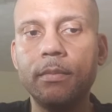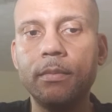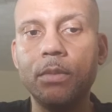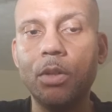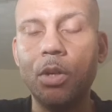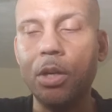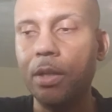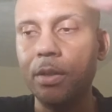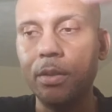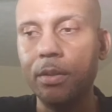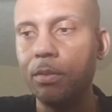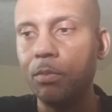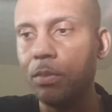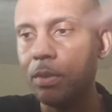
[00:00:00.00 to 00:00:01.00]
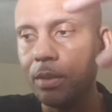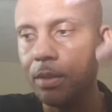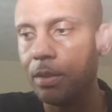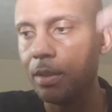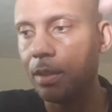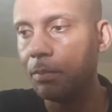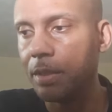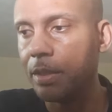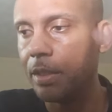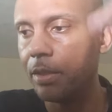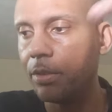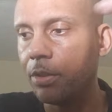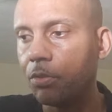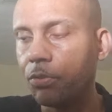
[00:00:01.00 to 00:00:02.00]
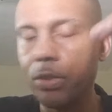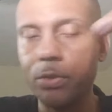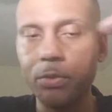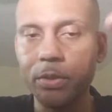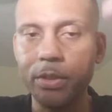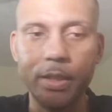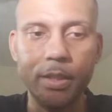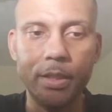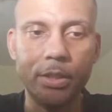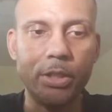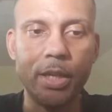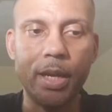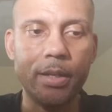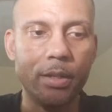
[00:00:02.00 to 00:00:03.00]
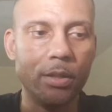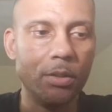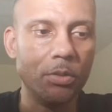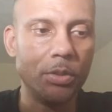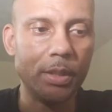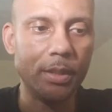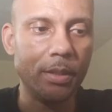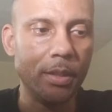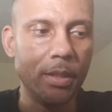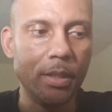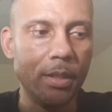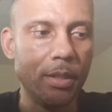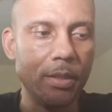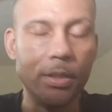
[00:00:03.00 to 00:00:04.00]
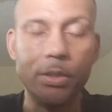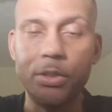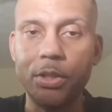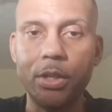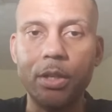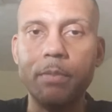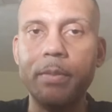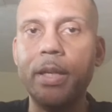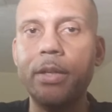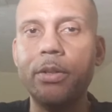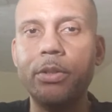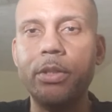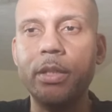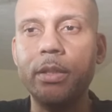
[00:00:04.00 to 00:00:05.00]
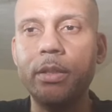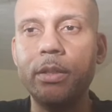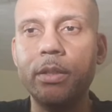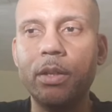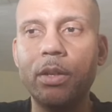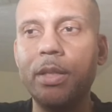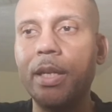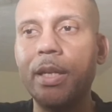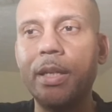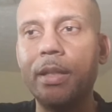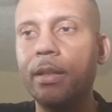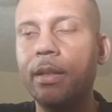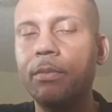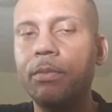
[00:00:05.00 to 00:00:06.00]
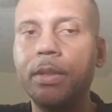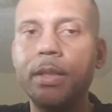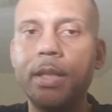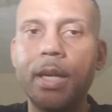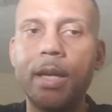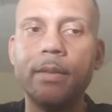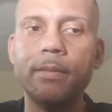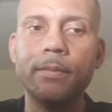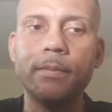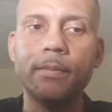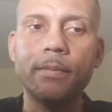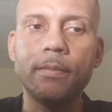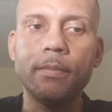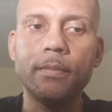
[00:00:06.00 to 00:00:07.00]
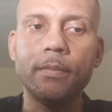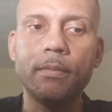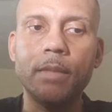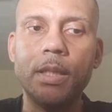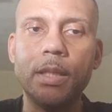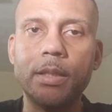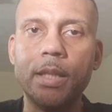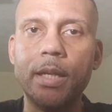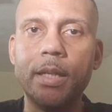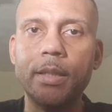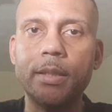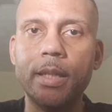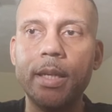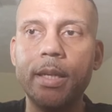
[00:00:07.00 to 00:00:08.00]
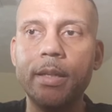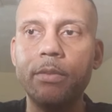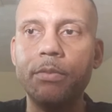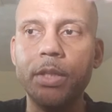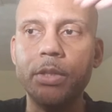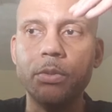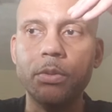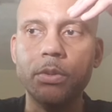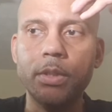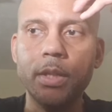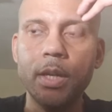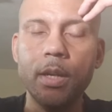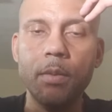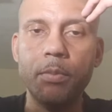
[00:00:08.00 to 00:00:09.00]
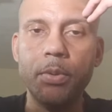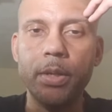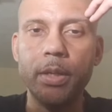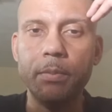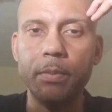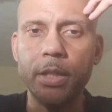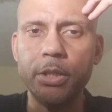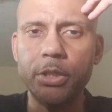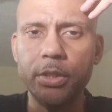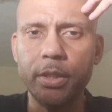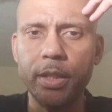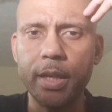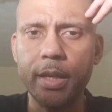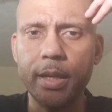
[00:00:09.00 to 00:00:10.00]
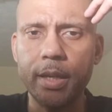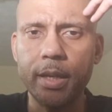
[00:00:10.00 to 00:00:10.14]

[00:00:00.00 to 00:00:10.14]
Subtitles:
or the material frequency, the shadows and disturbed energies? Are they in love with that? Because like I said, individuals pretty much they